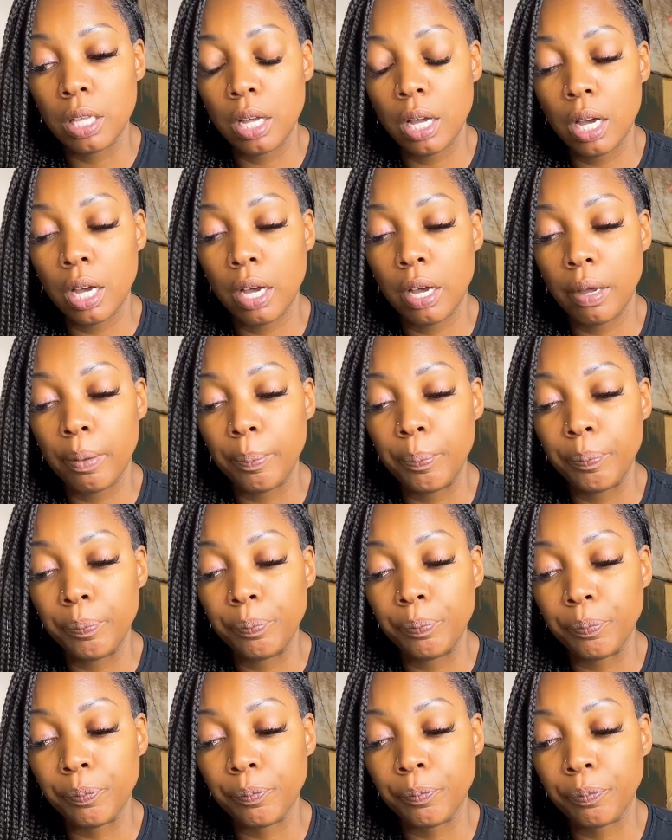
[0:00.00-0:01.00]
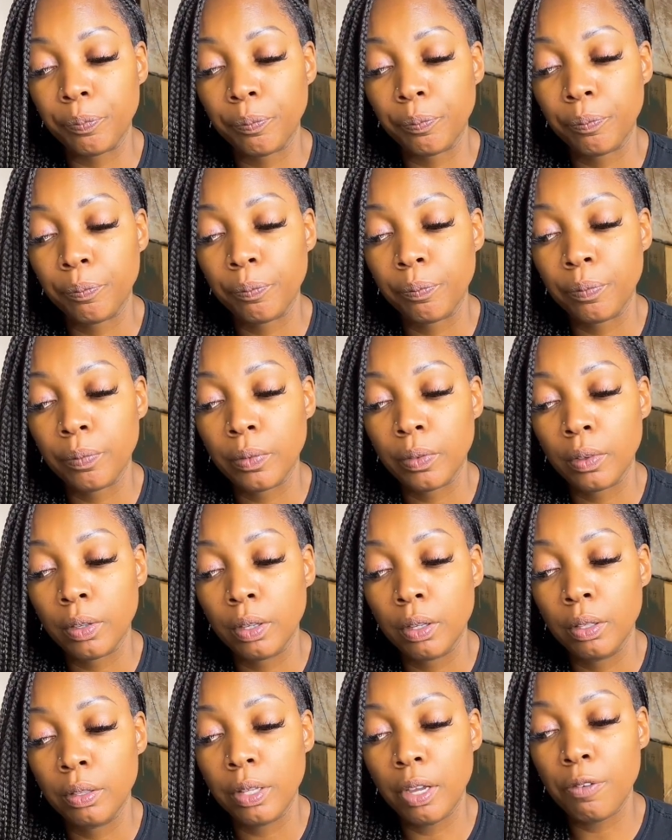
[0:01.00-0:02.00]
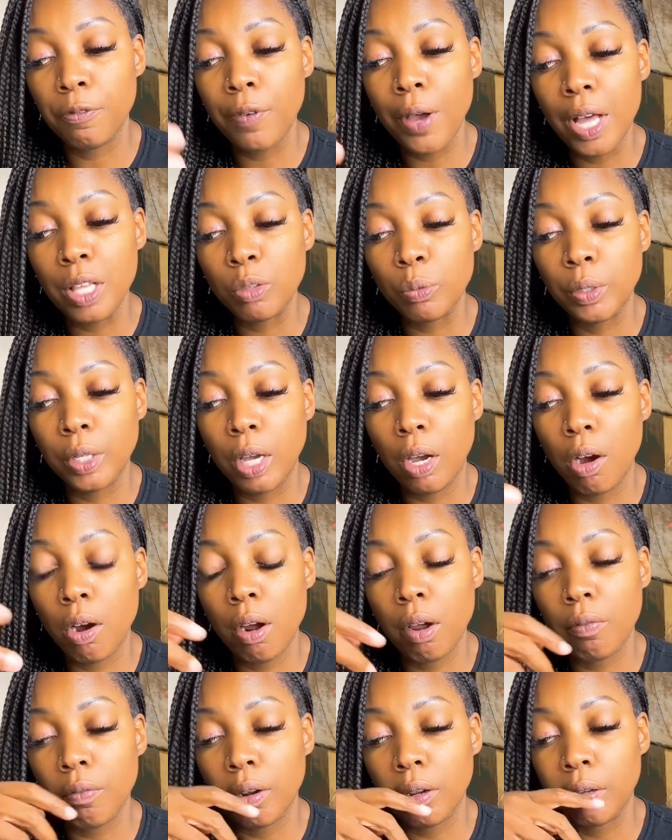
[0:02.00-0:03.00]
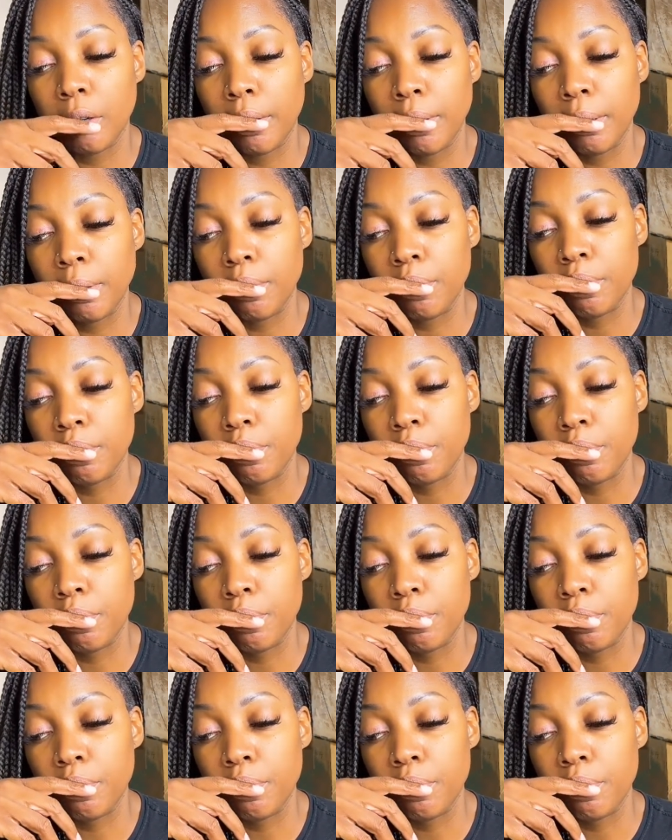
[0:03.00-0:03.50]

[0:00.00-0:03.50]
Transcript: um they're following their heart right now